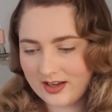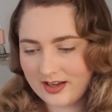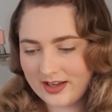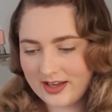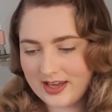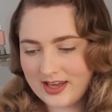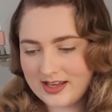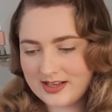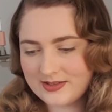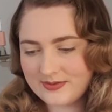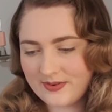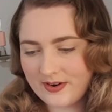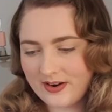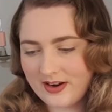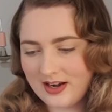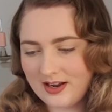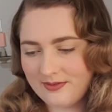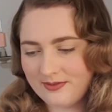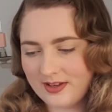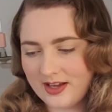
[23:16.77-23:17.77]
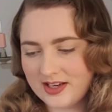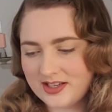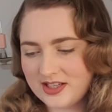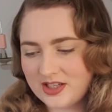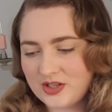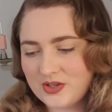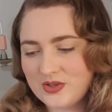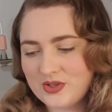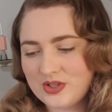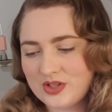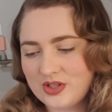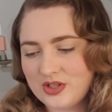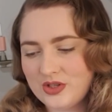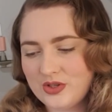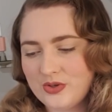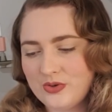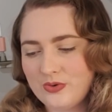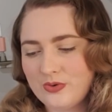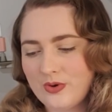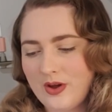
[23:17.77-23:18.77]
It is very lovely. I did used to
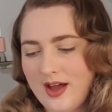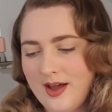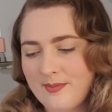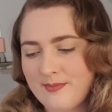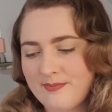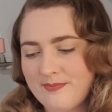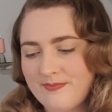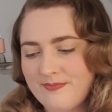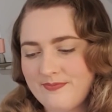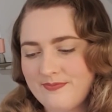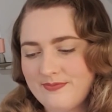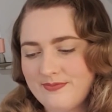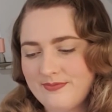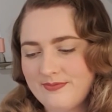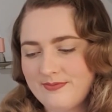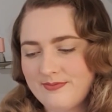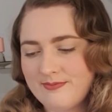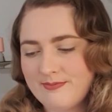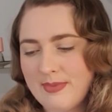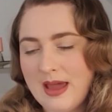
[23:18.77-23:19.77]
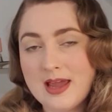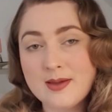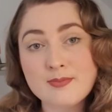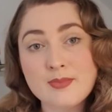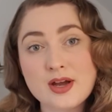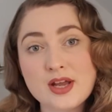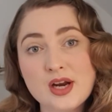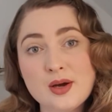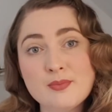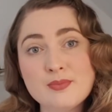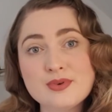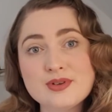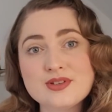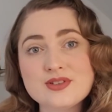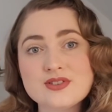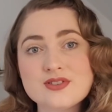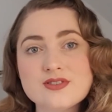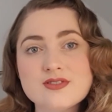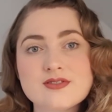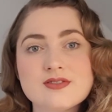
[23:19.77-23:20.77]
do paint by
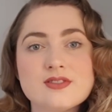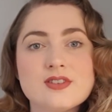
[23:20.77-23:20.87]
numbers,